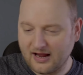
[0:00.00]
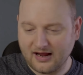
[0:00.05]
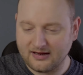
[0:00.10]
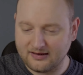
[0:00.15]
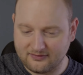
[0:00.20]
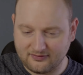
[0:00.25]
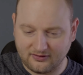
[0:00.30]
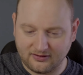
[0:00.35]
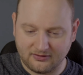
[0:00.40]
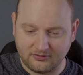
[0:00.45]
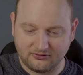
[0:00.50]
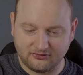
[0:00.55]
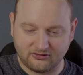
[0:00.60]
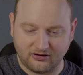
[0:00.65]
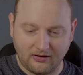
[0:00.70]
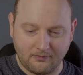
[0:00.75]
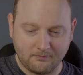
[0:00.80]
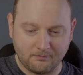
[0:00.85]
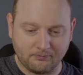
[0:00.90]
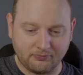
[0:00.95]
8
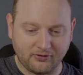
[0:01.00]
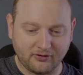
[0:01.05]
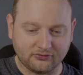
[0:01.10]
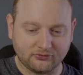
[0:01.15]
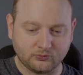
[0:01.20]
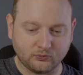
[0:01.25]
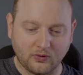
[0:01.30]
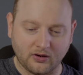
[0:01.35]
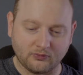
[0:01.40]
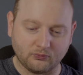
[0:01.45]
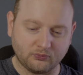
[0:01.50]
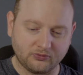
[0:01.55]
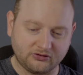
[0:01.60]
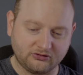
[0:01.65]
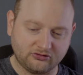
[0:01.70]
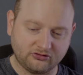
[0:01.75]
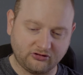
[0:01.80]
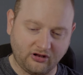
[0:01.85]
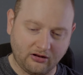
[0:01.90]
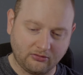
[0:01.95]
Gen Plus 1,
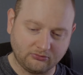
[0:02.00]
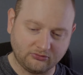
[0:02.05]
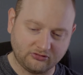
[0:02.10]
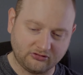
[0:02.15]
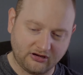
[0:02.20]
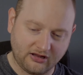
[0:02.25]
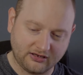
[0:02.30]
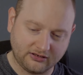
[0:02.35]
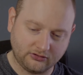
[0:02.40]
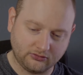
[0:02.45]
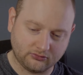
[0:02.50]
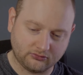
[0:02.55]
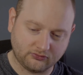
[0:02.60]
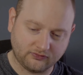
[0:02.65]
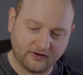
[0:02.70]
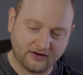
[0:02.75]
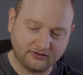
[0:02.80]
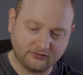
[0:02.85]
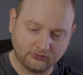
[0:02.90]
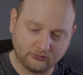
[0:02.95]
which sounds like you're
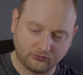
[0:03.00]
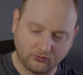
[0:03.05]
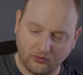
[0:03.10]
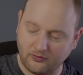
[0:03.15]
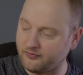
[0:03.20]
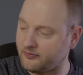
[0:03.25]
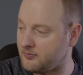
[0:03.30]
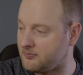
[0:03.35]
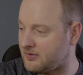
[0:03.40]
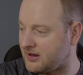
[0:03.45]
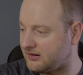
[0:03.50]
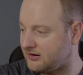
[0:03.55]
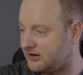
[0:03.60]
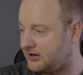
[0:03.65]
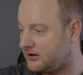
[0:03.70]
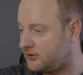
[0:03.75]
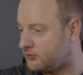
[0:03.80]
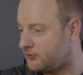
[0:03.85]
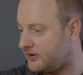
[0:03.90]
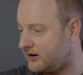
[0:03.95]
trying to solve a math
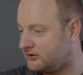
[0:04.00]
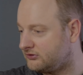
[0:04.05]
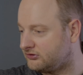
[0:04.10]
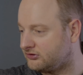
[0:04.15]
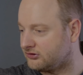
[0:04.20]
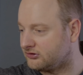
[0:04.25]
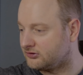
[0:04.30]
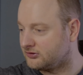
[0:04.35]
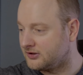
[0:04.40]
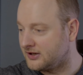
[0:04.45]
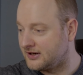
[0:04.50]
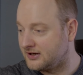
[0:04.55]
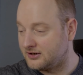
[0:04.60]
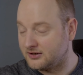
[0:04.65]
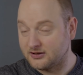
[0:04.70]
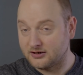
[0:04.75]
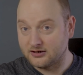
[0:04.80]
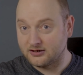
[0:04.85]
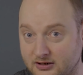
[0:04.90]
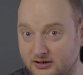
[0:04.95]
equation,
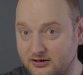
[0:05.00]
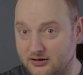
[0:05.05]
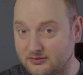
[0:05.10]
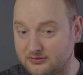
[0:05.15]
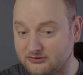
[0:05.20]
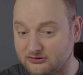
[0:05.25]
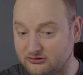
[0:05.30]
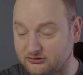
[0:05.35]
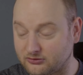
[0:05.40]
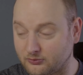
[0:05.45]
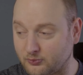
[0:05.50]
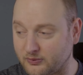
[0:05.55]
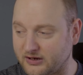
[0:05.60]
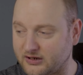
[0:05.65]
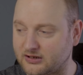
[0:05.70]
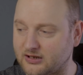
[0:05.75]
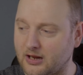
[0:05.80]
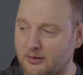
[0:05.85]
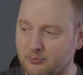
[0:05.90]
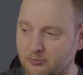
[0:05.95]
which is a
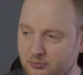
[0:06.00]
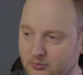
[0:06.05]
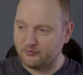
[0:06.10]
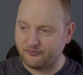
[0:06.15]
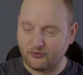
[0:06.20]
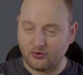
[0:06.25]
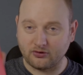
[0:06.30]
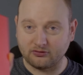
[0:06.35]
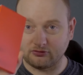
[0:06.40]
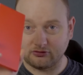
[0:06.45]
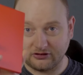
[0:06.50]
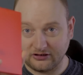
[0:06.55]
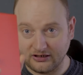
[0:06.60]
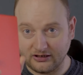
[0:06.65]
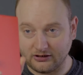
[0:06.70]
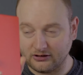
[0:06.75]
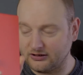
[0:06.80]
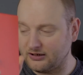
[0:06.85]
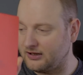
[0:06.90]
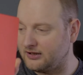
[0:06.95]
weird name. Of course,
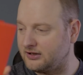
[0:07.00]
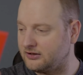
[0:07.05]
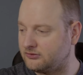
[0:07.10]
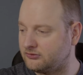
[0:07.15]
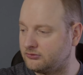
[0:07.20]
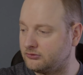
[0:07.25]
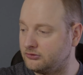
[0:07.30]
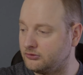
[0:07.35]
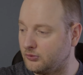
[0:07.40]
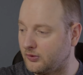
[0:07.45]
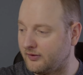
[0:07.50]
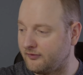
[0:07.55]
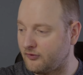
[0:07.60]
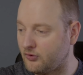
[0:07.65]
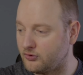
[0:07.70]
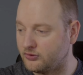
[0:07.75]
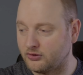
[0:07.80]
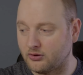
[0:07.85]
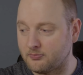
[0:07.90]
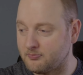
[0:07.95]
here in this you have
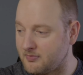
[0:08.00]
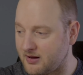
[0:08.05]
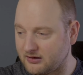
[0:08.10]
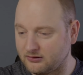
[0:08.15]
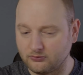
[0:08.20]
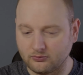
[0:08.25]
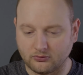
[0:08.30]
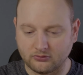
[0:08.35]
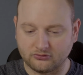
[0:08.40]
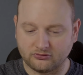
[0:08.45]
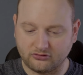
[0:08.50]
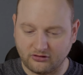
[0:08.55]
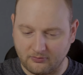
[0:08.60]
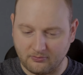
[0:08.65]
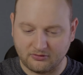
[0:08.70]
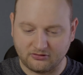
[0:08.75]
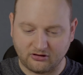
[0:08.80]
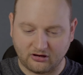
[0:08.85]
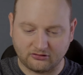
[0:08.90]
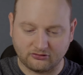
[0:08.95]
all your manual
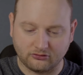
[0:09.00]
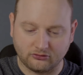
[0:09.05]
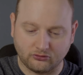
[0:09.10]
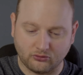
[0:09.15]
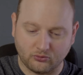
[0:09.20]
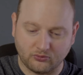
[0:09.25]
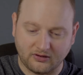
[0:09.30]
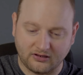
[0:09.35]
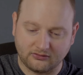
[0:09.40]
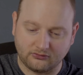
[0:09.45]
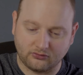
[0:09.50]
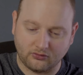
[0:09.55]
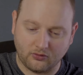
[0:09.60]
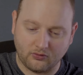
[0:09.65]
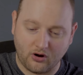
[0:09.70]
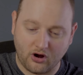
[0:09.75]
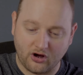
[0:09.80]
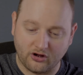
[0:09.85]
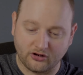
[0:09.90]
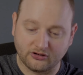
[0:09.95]
SIM ejection tool and so
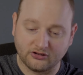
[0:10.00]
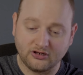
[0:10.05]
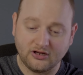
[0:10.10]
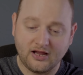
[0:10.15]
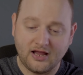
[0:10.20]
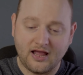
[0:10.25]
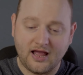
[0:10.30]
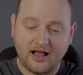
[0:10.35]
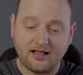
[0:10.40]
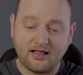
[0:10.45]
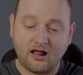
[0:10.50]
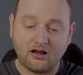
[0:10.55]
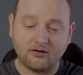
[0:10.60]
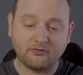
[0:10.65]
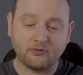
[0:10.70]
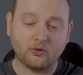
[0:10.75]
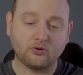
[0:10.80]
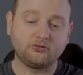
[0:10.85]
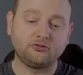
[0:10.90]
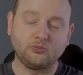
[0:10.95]
on. And then
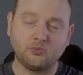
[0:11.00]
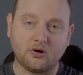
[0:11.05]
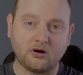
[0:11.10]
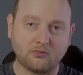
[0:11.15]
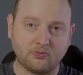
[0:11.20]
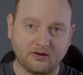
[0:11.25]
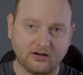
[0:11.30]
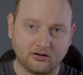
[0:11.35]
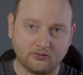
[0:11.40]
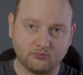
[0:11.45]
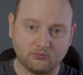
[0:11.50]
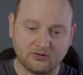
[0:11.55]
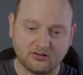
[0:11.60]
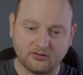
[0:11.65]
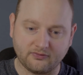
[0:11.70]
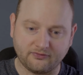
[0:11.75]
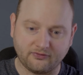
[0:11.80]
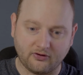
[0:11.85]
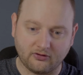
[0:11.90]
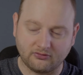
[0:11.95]
of course you are greeted with the
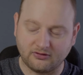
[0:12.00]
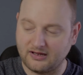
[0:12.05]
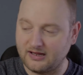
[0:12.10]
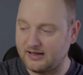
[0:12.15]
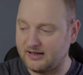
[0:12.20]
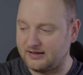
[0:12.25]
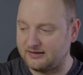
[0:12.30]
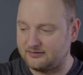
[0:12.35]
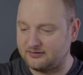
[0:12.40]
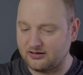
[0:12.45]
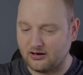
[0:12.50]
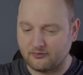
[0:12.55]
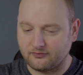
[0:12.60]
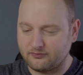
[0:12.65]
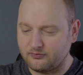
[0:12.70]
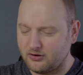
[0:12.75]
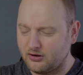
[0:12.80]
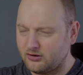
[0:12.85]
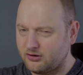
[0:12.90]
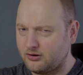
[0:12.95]
phone itself.
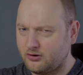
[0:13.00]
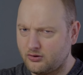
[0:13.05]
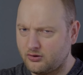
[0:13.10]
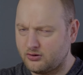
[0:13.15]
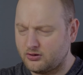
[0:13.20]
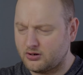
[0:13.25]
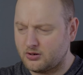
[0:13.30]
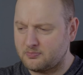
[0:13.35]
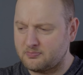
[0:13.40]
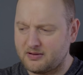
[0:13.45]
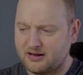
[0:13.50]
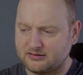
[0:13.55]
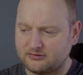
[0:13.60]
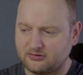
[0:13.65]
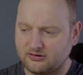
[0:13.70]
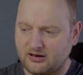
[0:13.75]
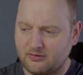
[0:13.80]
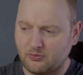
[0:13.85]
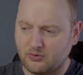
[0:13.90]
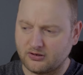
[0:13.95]
We're gonna come back to
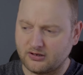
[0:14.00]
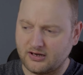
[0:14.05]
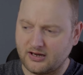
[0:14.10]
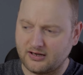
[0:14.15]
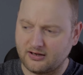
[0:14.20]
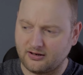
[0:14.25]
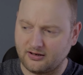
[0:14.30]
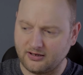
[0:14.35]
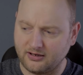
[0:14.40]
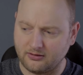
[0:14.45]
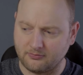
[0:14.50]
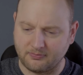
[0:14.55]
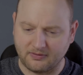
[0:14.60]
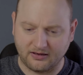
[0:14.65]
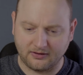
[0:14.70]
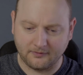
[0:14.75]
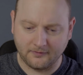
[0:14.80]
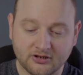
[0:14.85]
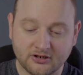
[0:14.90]
that one in a little bit.